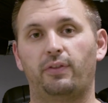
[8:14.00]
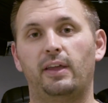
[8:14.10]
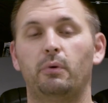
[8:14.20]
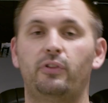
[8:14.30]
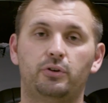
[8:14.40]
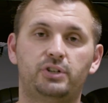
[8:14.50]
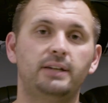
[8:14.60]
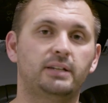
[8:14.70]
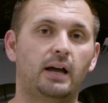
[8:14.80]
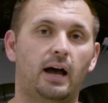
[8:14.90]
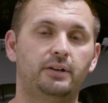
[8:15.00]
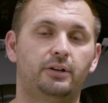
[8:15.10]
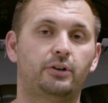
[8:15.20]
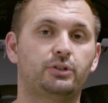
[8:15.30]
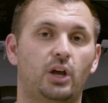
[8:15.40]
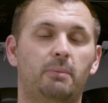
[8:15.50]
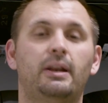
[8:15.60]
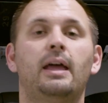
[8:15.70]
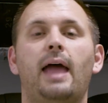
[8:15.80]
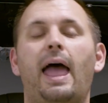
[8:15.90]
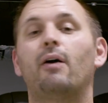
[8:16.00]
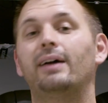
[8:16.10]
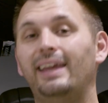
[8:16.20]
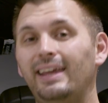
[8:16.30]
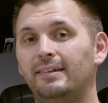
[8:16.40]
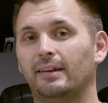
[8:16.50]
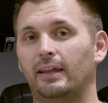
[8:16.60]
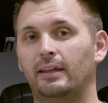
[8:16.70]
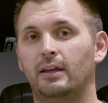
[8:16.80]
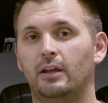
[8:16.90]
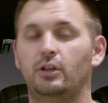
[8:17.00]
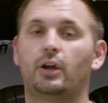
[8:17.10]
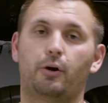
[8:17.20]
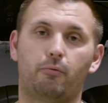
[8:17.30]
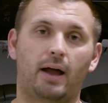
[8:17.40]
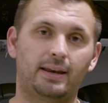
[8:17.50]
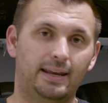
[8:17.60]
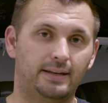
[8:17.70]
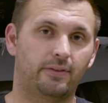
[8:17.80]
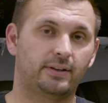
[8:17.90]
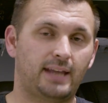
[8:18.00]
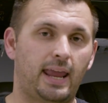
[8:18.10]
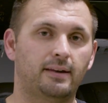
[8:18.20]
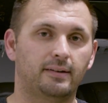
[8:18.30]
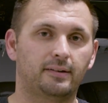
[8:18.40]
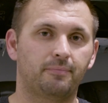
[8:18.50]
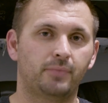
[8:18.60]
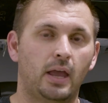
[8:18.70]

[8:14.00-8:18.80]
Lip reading: thing with your GT-R to determine how easily you're going to run into the 10s.